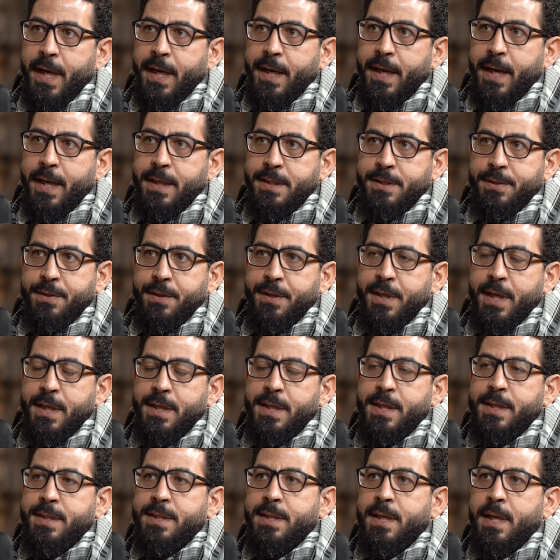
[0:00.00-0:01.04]
and I
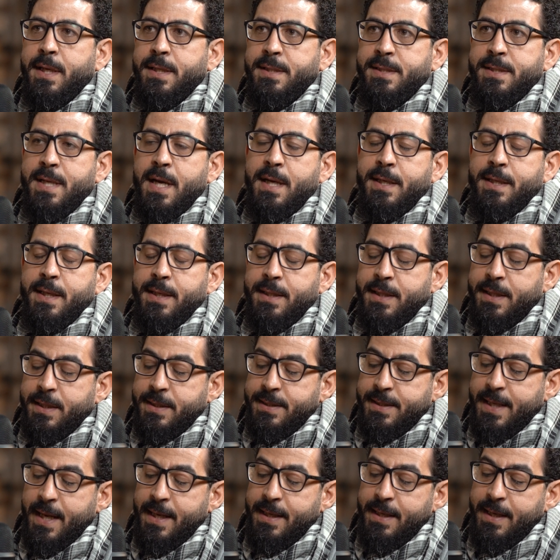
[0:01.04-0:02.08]
start
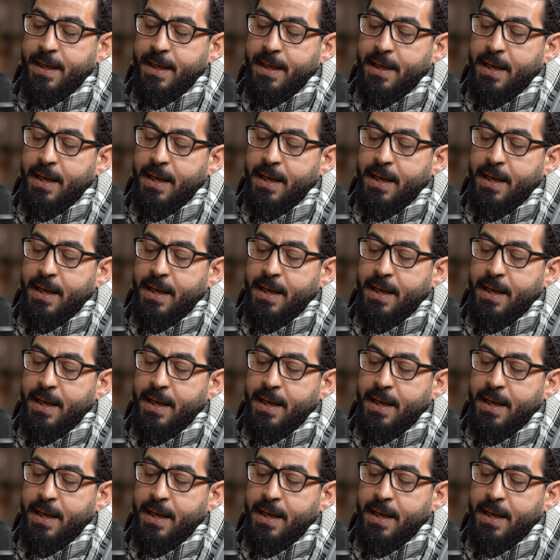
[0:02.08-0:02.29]
understanding